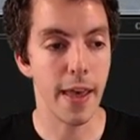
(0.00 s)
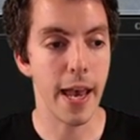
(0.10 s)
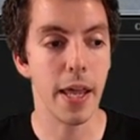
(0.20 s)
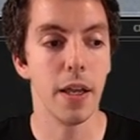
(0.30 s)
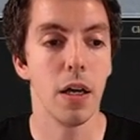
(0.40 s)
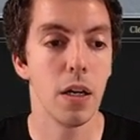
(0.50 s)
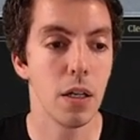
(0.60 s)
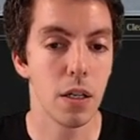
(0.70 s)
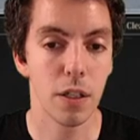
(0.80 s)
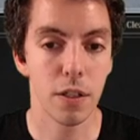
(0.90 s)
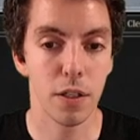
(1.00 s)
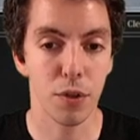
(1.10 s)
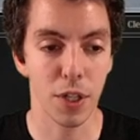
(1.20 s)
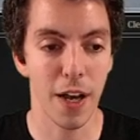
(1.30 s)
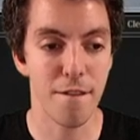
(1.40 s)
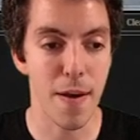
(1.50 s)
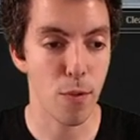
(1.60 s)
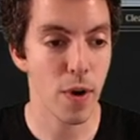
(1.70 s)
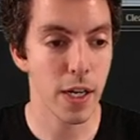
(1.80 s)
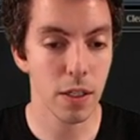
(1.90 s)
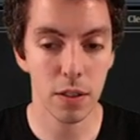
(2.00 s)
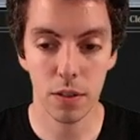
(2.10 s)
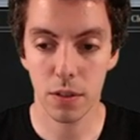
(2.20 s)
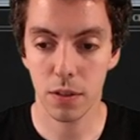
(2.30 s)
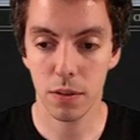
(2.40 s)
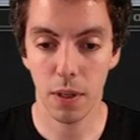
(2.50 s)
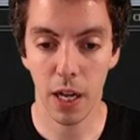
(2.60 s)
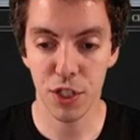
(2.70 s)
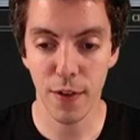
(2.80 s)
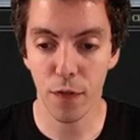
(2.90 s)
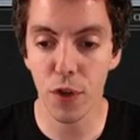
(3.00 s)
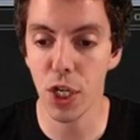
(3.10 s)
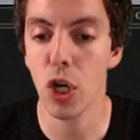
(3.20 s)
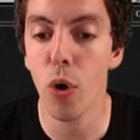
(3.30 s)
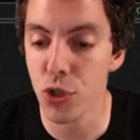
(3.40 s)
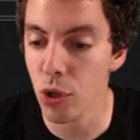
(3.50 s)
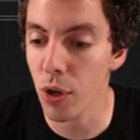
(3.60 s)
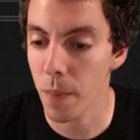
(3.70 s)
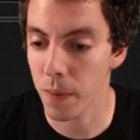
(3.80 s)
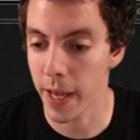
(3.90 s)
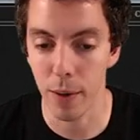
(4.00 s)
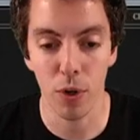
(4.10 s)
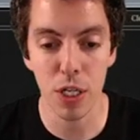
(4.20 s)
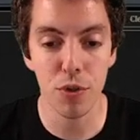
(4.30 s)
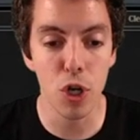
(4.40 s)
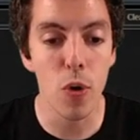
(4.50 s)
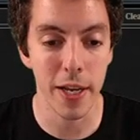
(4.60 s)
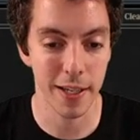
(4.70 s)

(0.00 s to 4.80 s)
then they're gonna ephemerate it. I just have a freaking O Stone in play. What are you doing?